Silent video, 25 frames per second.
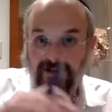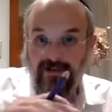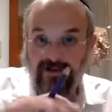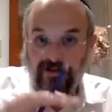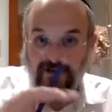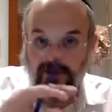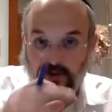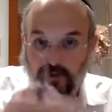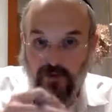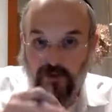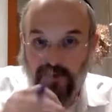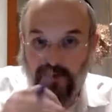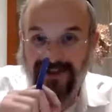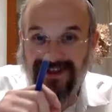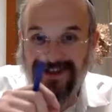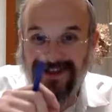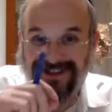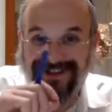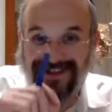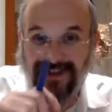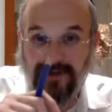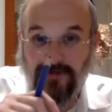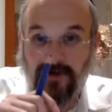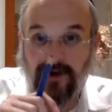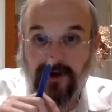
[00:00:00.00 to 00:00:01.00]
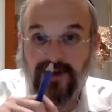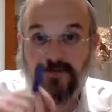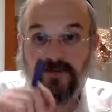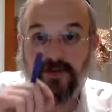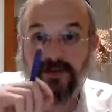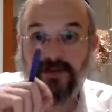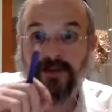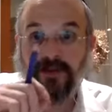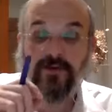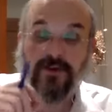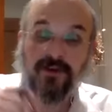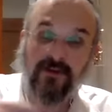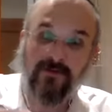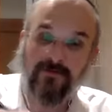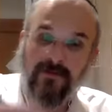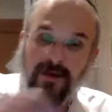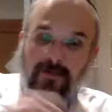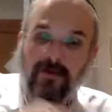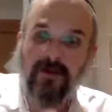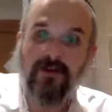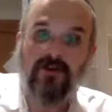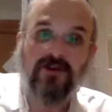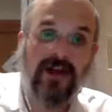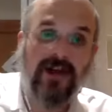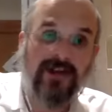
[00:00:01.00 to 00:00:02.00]
The wording in the Gemara is a bit different.
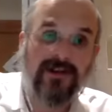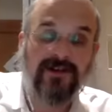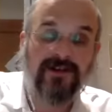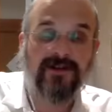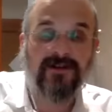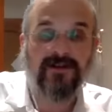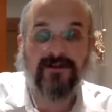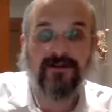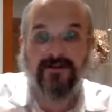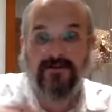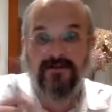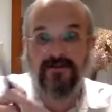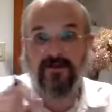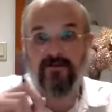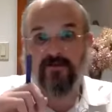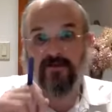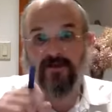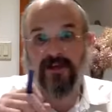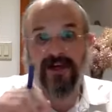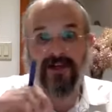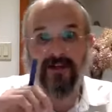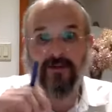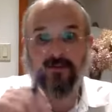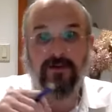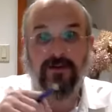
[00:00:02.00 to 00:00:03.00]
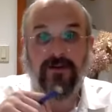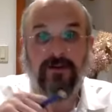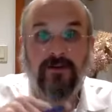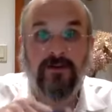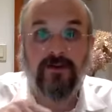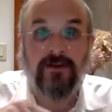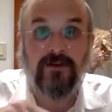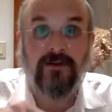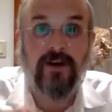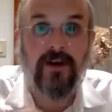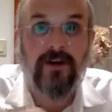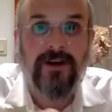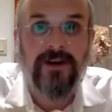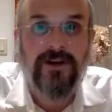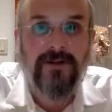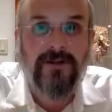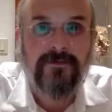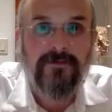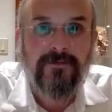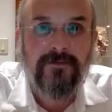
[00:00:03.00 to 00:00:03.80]
Maybe it changes. Not, but sorry.